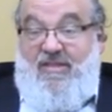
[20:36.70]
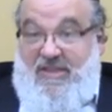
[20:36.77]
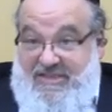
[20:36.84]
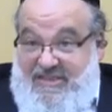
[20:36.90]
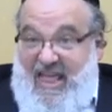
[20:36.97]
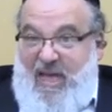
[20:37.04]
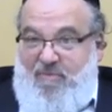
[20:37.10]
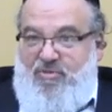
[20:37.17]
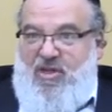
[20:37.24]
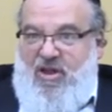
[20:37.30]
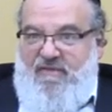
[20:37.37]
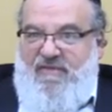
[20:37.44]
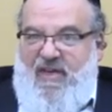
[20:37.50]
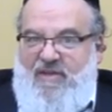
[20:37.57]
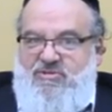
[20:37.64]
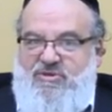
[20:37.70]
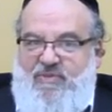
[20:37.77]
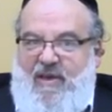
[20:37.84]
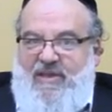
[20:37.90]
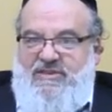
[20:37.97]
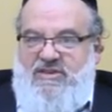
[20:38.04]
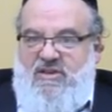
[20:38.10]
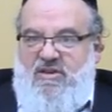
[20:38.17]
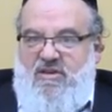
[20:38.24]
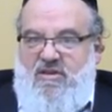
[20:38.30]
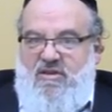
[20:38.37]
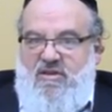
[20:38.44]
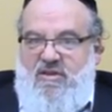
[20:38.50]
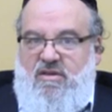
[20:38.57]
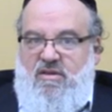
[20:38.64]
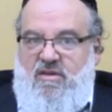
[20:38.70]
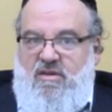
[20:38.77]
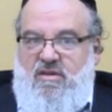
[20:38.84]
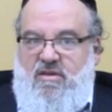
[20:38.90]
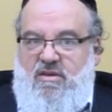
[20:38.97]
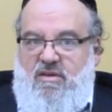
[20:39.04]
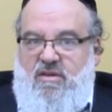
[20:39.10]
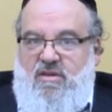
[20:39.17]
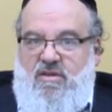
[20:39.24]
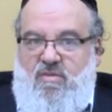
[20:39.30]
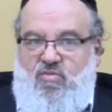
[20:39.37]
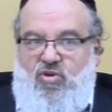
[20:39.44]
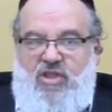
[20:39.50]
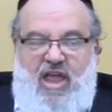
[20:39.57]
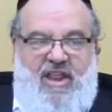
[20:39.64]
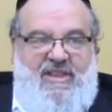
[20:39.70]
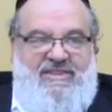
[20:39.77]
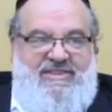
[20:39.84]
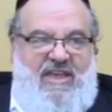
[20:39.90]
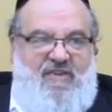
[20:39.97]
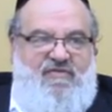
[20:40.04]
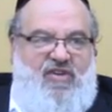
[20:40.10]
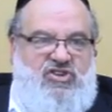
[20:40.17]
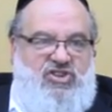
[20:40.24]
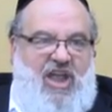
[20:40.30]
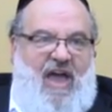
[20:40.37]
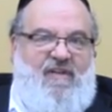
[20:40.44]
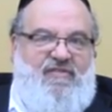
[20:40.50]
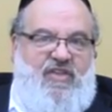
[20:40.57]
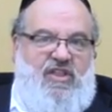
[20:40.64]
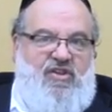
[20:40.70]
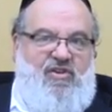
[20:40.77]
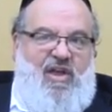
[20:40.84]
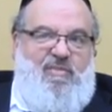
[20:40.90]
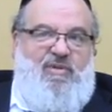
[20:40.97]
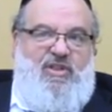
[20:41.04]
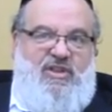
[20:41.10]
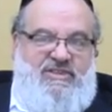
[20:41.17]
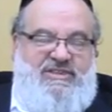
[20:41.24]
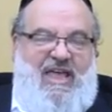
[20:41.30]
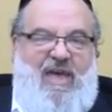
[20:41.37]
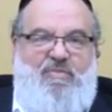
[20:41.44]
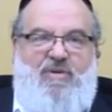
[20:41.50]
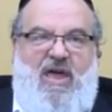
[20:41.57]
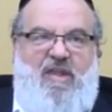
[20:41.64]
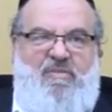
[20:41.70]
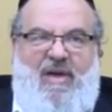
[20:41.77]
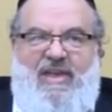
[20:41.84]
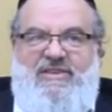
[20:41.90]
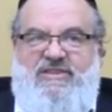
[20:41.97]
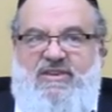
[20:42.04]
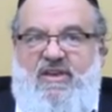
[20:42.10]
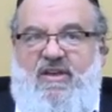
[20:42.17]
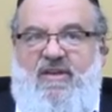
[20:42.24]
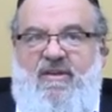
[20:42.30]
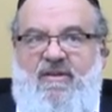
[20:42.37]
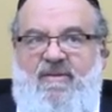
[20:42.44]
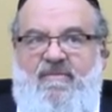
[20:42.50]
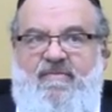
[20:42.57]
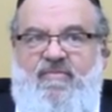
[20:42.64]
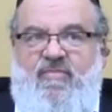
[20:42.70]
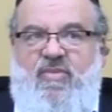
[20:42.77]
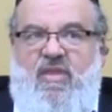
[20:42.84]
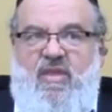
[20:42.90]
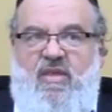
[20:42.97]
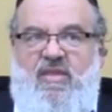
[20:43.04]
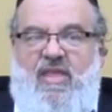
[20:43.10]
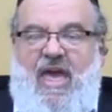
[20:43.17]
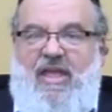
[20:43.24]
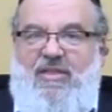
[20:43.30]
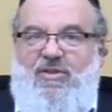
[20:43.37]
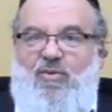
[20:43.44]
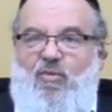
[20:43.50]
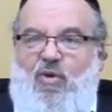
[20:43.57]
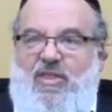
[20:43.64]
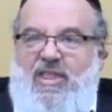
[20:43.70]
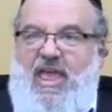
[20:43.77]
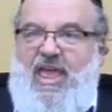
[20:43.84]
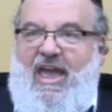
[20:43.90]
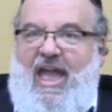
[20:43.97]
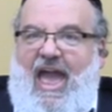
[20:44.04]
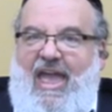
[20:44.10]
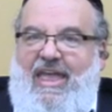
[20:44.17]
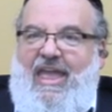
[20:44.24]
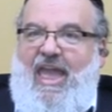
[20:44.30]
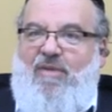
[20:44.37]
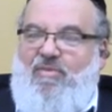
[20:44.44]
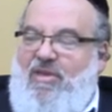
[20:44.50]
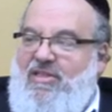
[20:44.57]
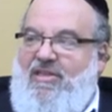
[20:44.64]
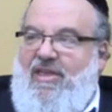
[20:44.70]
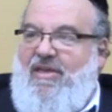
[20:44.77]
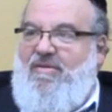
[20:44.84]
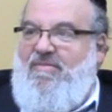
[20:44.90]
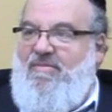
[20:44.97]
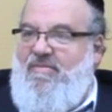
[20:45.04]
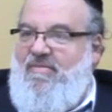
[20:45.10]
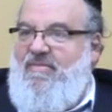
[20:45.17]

The Stipel had a famous ma'ase. But then the Sefer Shkafti, the Rebbe, the Stipel had a ma'ase that one day a guy came into him